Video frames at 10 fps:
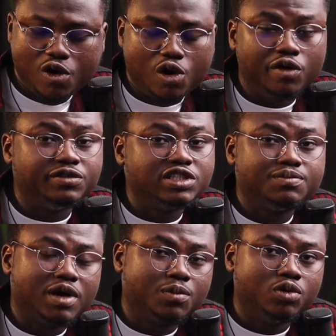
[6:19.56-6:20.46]
of this
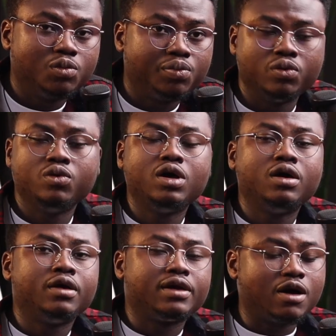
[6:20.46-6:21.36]
MacBook Pro.
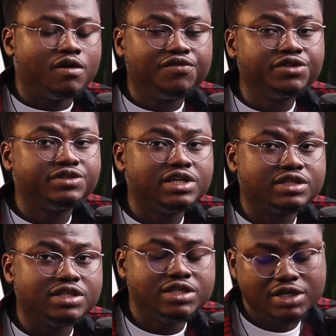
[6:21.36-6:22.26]
Now,
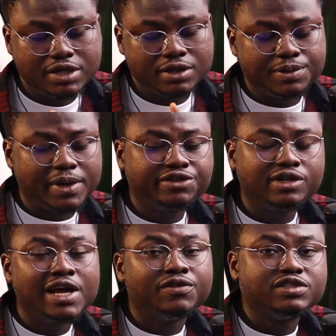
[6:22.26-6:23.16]
unfortunately, the battery
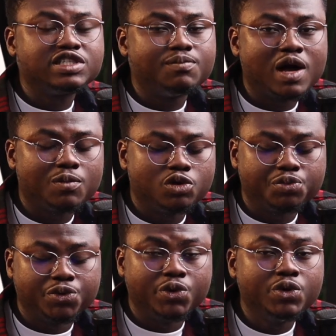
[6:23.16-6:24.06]
life on this MacBook
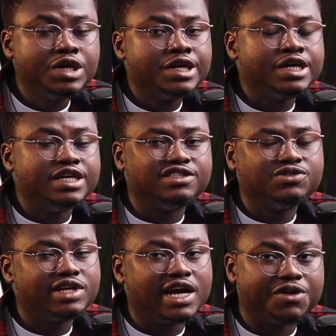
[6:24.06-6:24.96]
Pro is
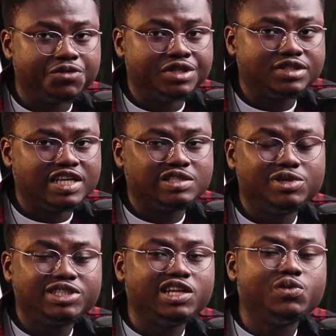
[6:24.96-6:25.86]
not that great,
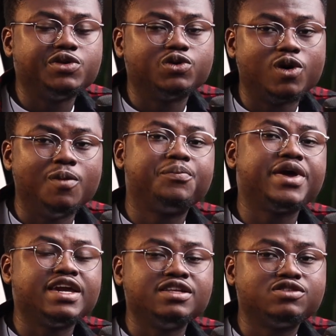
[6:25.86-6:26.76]
especially when you compare
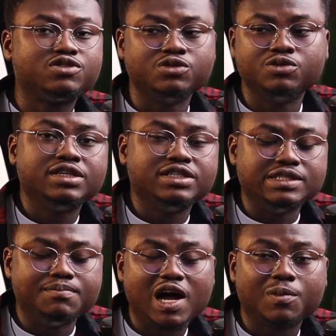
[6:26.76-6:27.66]
it to
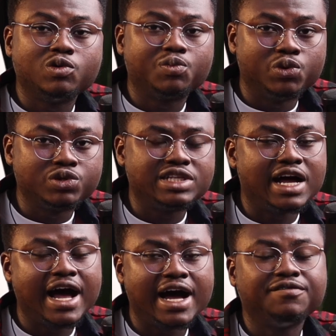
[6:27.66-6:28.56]
the MacBook Pros that
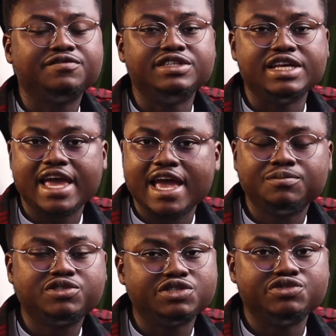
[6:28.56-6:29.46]
have the
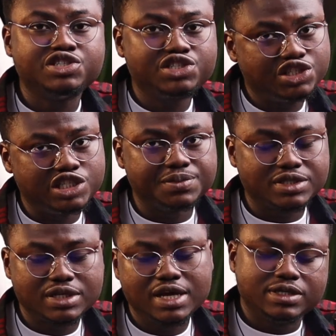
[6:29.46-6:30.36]
M series
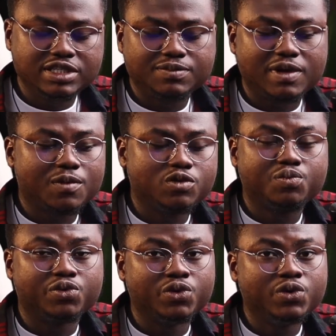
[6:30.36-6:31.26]
chips. This
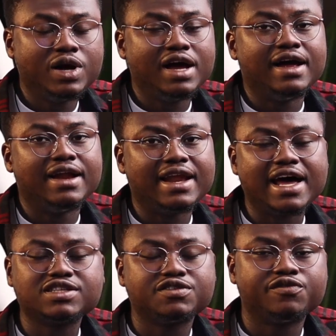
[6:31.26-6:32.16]
MacBook Pro
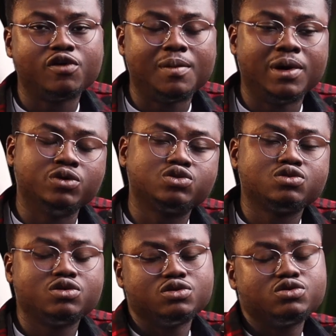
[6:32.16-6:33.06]
lasts for about
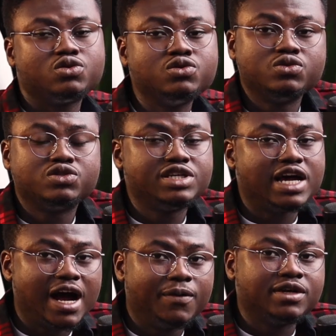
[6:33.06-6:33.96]
2 to 3
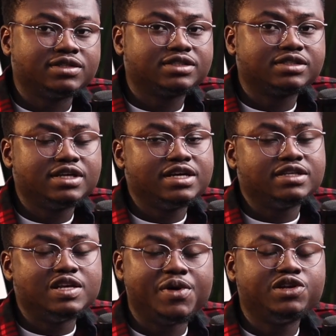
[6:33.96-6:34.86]
hours
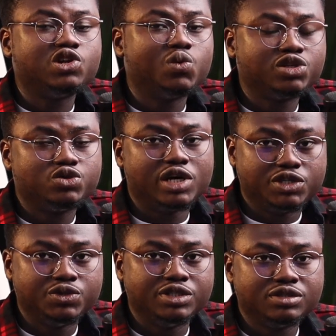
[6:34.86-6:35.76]
depending on what you are
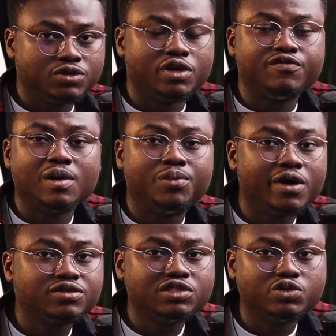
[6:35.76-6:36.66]
doing. So if you are
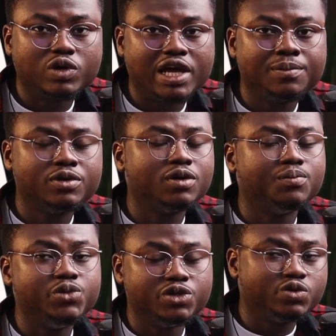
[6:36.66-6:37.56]
browsing the web,
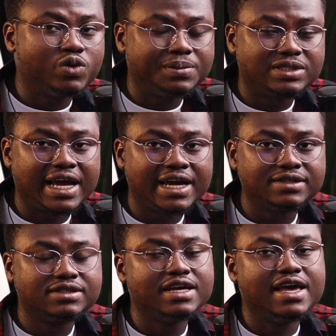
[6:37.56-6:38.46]
building
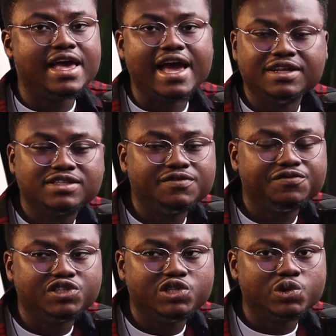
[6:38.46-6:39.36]
websites, editing
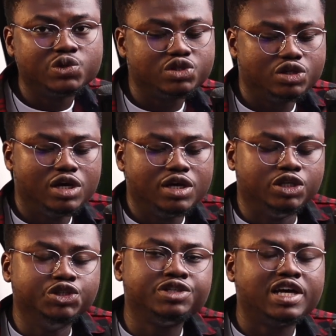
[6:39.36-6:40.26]
videos,
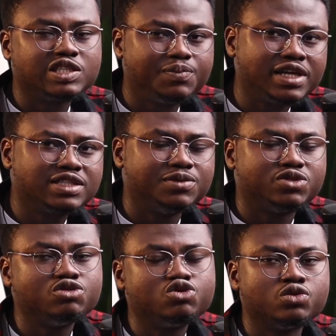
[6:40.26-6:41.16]
you should expect
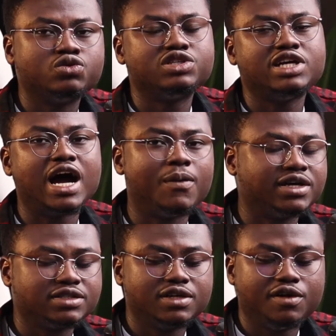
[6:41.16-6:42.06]
between 2 to 3
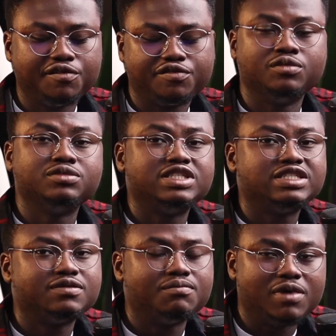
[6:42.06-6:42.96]
hours from
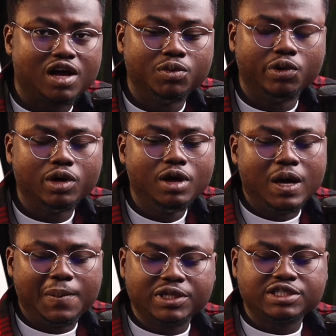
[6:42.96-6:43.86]
this MacBook.
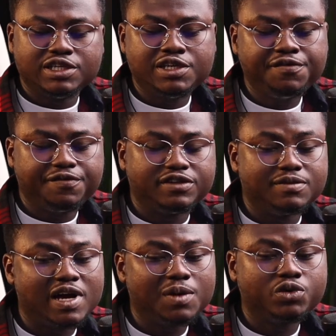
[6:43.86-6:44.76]
But if the
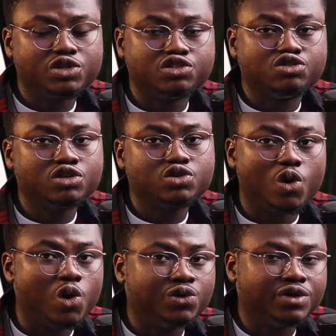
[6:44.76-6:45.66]
MacBook is just
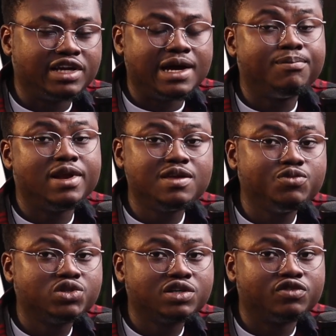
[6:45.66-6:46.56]
on and you are playing
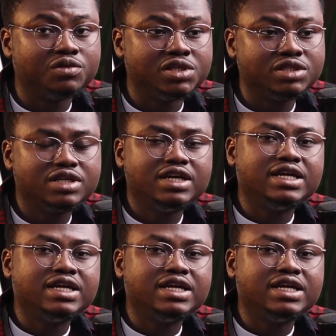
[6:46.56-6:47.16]
music from it,